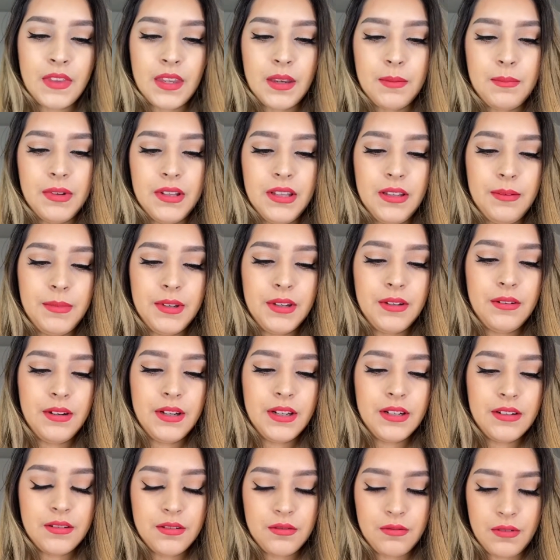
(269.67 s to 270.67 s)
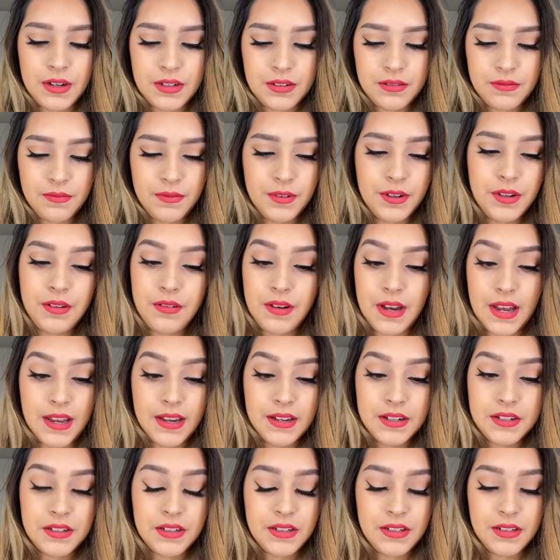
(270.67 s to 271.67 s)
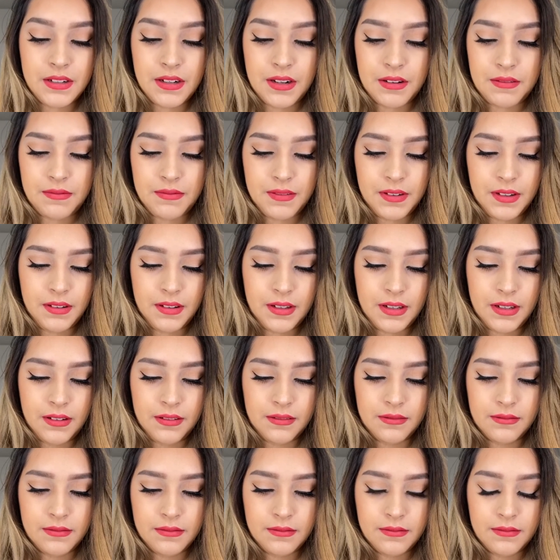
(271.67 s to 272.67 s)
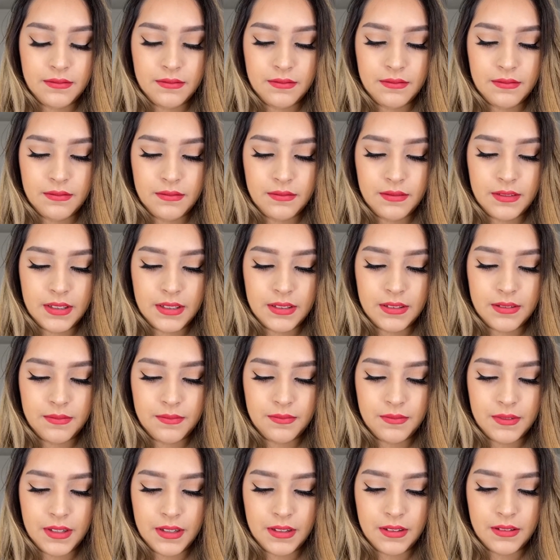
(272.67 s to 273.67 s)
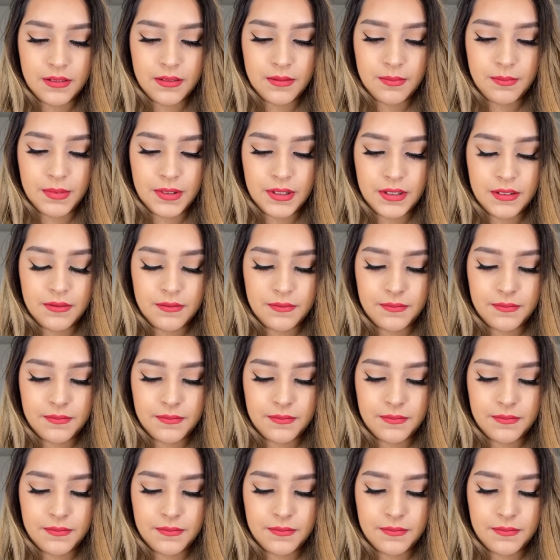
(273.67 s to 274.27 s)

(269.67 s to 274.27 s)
But let me go ahead and swatch it for you. I actually do not feel how this is, but